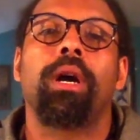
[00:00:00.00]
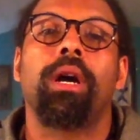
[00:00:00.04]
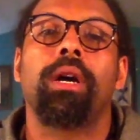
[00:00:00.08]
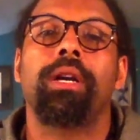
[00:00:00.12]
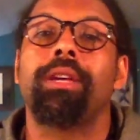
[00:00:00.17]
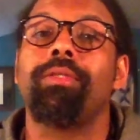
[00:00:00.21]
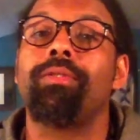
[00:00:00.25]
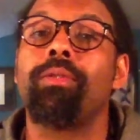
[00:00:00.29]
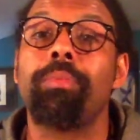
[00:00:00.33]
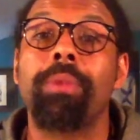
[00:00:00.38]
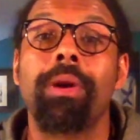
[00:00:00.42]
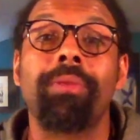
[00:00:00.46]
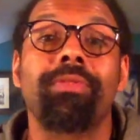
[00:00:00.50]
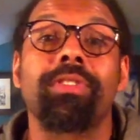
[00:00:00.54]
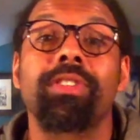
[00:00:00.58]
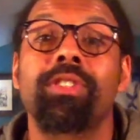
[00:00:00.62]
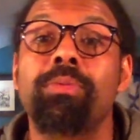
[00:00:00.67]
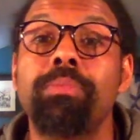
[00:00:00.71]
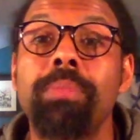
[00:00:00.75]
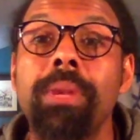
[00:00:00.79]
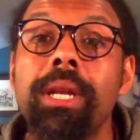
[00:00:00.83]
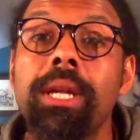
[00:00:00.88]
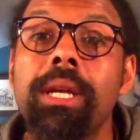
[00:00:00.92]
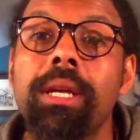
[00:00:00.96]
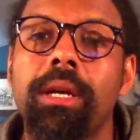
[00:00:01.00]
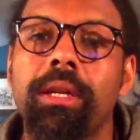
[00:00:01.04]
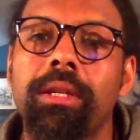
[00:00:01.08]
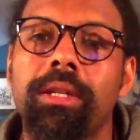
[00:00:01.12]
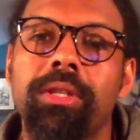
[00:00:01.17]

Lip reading: even Memphis Minnie on